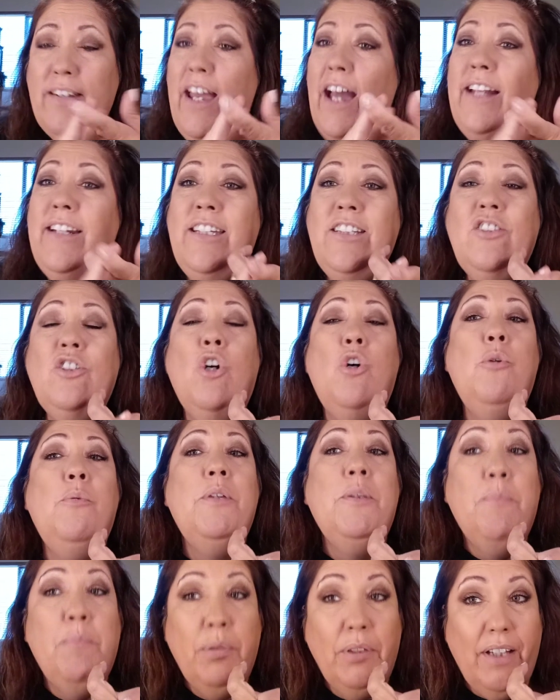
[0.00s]
I need to go in
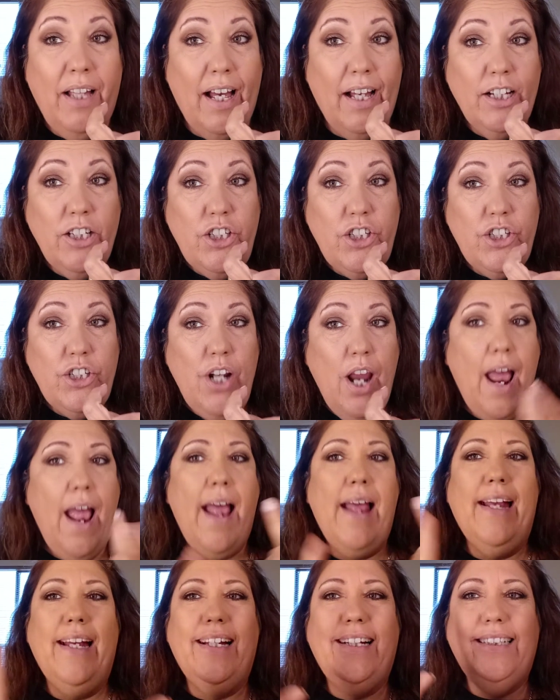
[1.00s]
with blush,
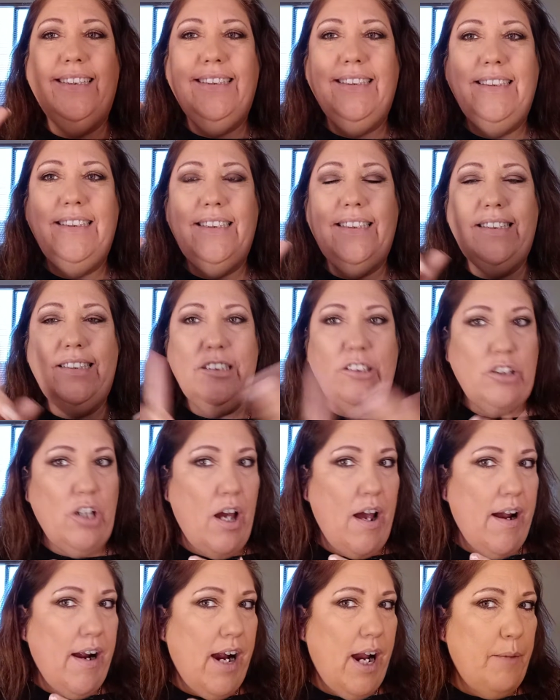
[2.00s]
and
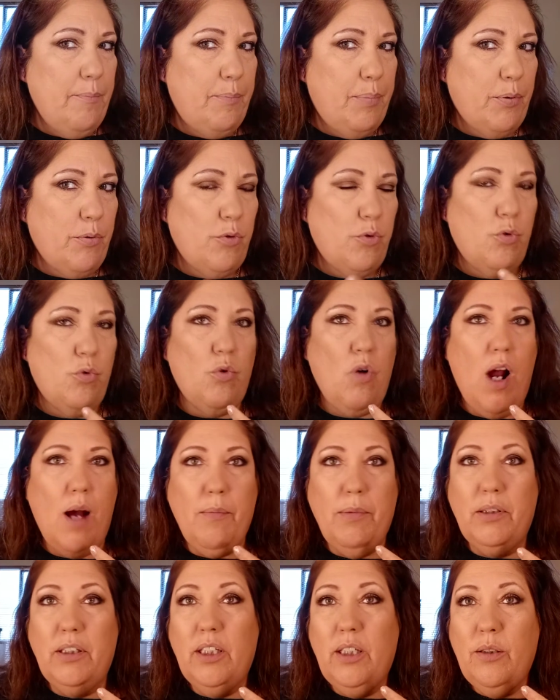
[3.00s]
I
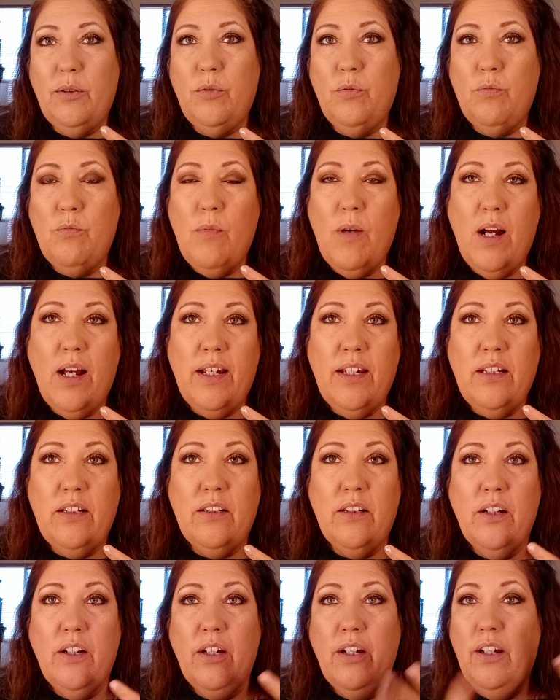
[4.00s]
probably
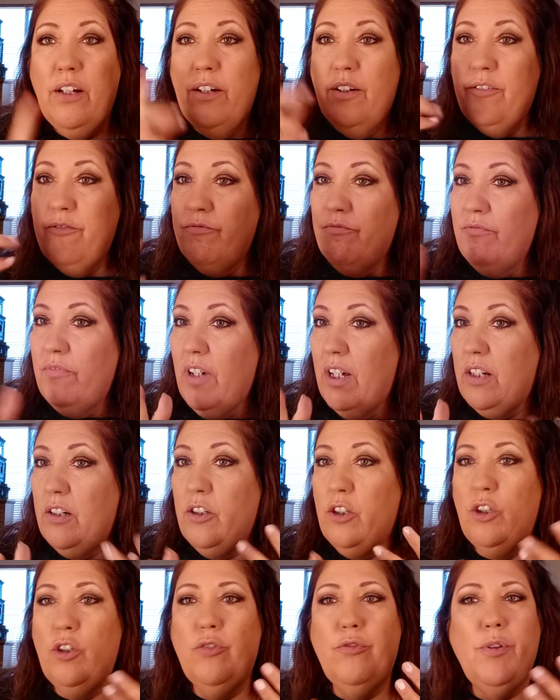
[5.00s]
might, I
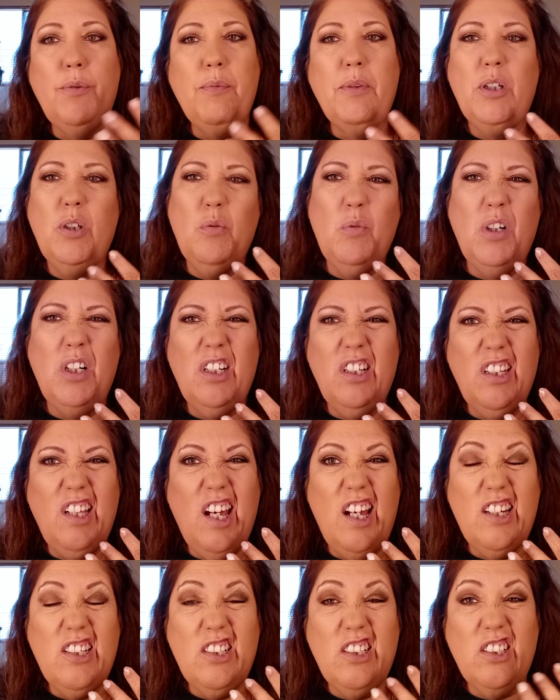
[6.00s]
don't know if I'm going to wear
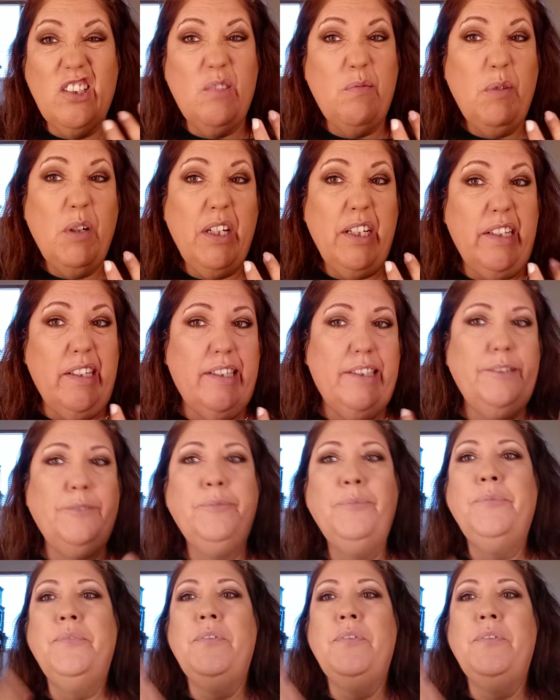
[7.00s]
lashes, probably not.